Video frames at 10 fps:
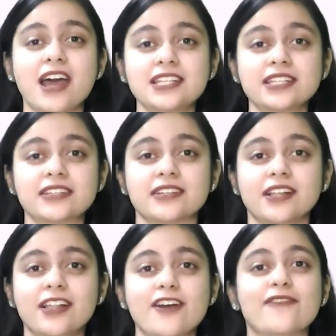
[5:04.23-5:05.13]

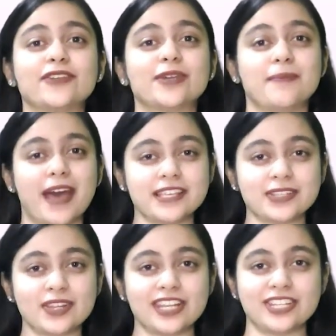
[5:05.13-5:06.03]
article for the
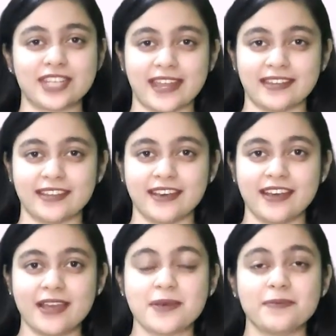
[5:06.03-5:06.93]
masculine
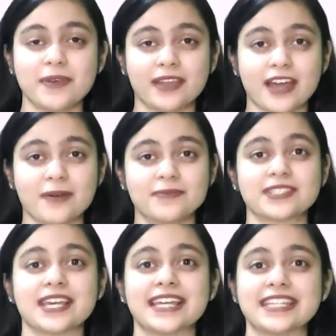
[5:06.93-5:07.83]
gender
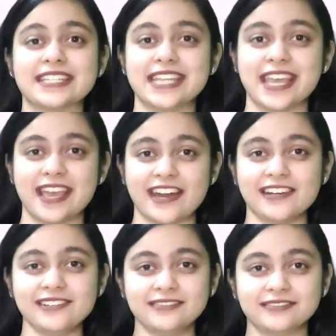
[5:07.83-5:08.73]
becomes
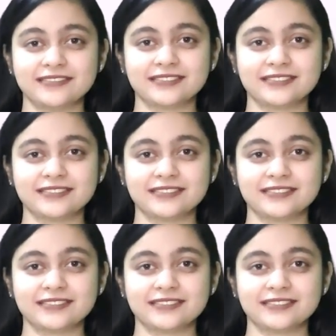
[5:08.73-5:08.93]
der.